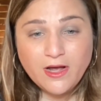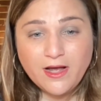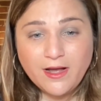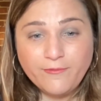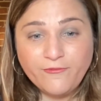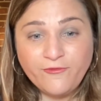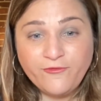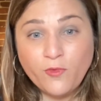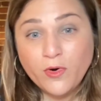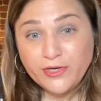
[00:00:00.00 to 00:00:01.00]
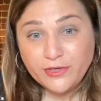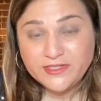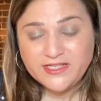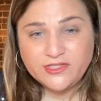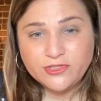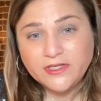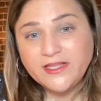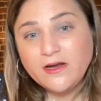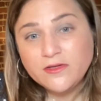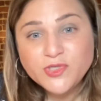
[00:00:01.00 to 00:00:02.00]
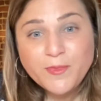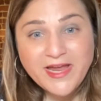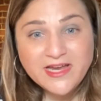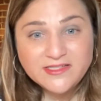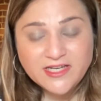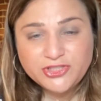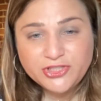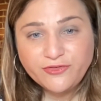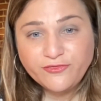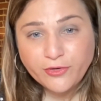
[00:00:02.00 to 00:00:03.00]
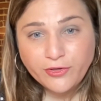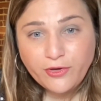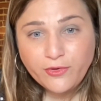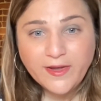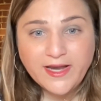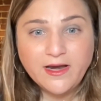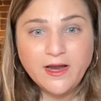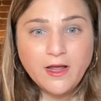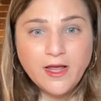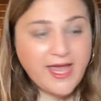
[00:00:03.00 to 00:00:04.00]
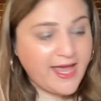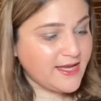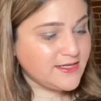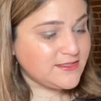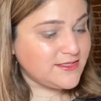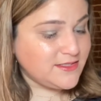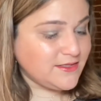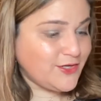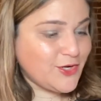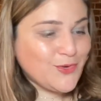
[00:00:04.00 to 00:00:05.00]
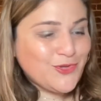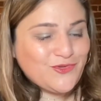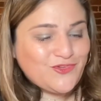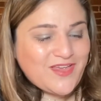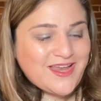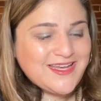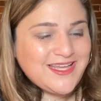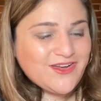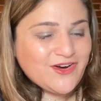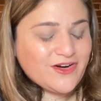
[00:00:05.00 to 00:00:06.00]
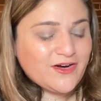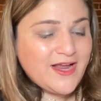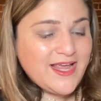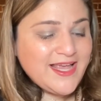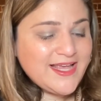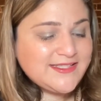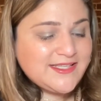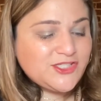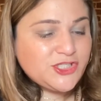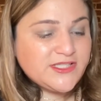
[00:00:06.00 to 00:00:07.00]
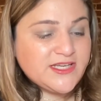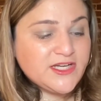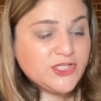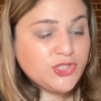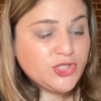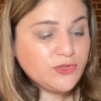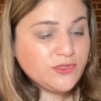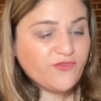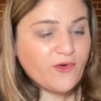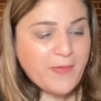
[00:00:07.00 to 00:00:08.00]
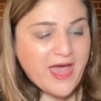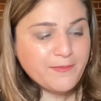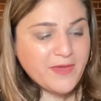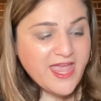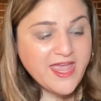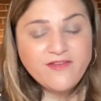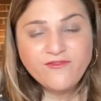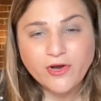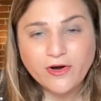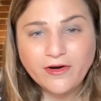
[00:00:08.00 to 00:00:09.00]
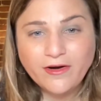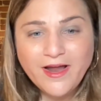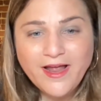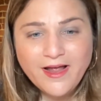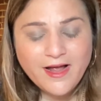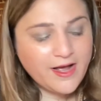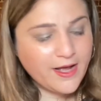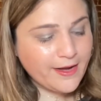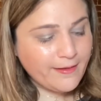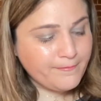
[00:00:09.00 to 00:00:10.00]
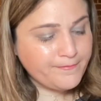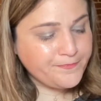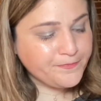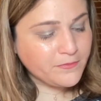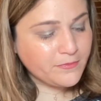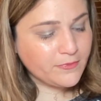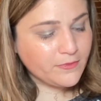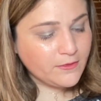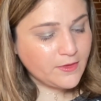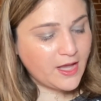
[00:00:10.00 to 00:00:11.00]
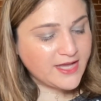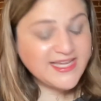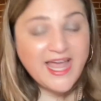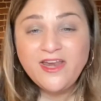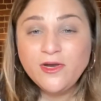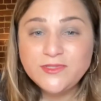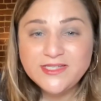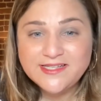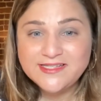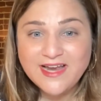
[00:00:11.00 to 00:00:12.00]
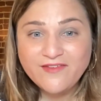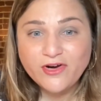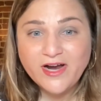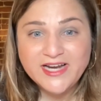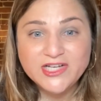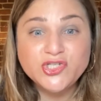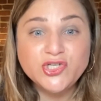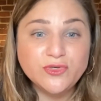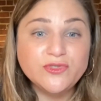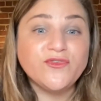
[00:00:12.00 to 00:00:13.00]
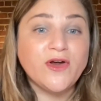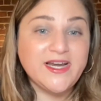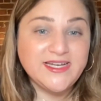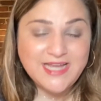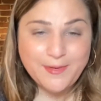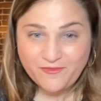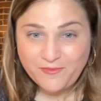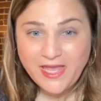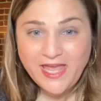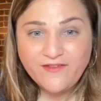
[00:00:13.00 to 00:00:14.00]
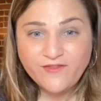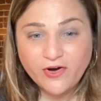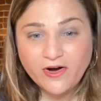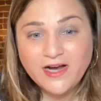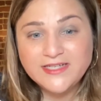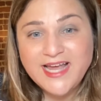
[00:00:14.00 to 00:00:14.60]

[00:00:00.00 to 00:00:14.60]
for your sister, and then also by extension for you. And you know, you said here, is this just an excuse for bad behavior? A diagnosis is never an excuse for any type of behavior.